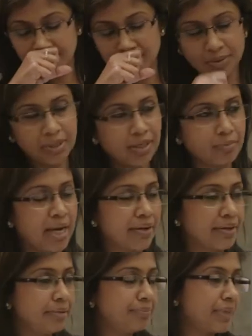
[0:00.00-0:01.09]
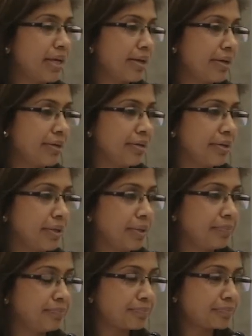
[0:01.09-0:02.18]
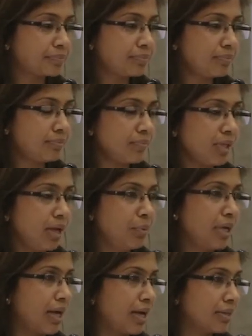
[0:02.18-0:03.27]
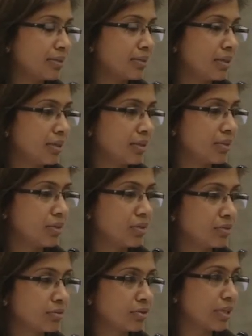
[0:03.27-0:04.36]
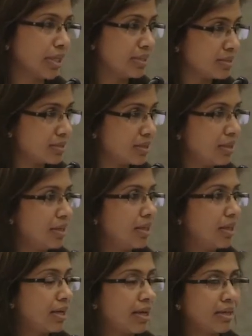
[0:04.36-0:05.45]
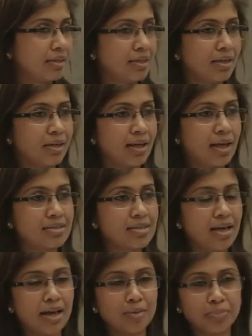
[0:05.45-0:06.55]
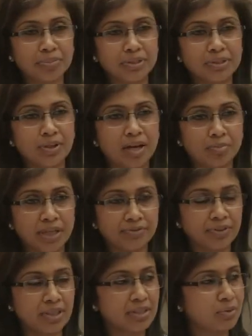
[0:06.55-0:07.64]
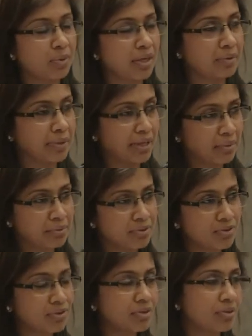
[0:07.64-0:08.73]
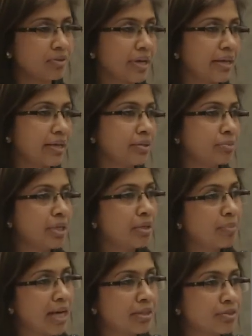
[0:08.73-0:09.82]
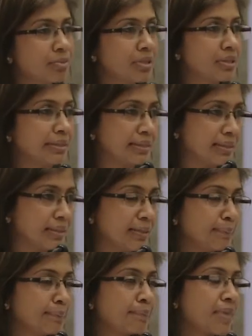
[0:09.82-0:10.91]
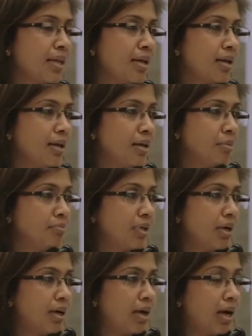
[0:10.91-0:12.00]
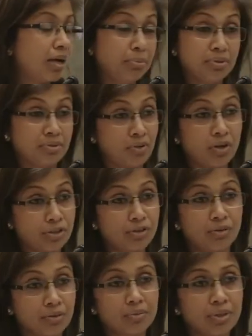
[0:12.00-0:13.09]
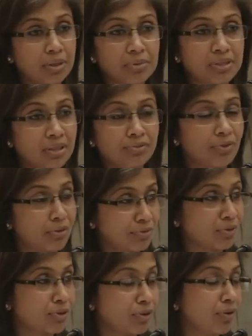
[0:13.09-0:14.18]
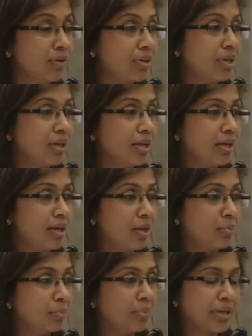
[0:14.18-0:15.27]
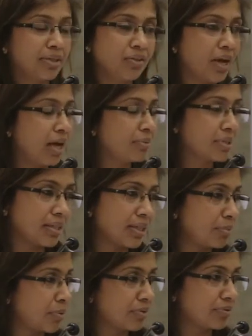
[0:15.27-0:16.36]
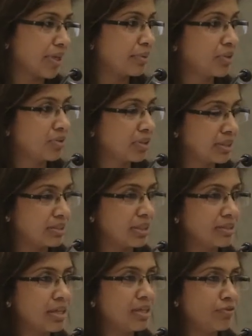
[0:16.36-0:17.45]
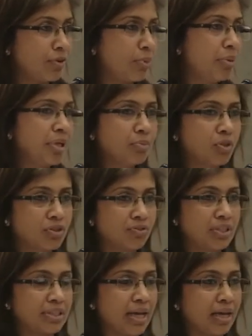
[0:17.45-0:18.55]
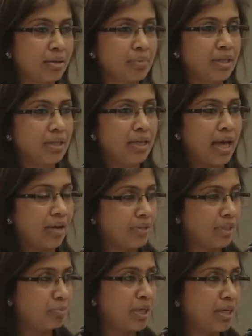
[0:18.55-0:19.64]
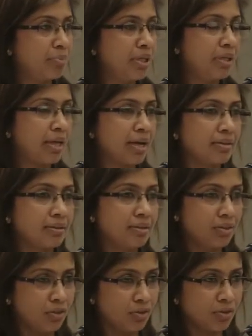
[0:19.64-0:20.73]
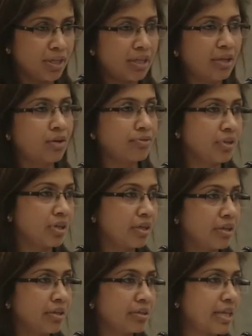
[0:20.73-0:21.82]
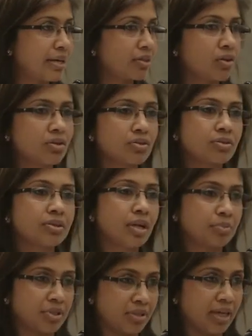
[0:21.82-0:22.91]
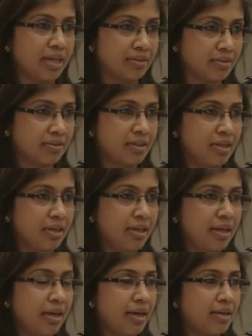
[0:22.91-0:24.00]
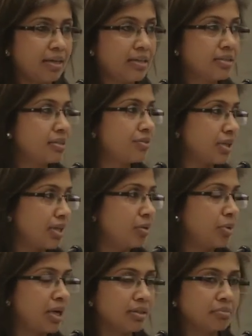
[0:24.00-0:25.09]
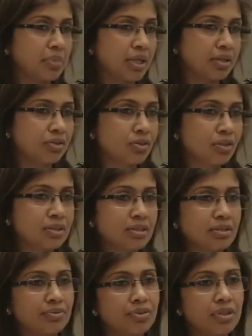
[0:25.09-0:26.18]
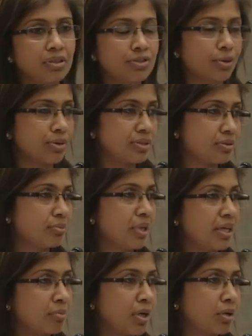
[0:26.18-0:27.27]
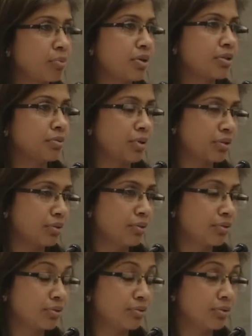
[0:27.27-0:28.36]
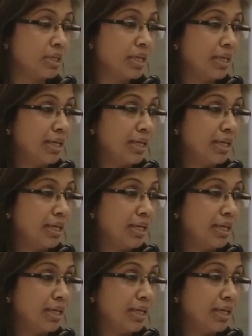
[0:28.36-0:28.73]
So we got married, and we had, two kids. And as I happened to have my first one when I was just, getting into middle management in Citi, I was not sure what I was in for sure. But, I at that point of time. It's for women, most of the time, having a baby and, kicking off your career, that crossroad comes together. And it is a tricky one because it's a difficult choice to make about what you want to go through.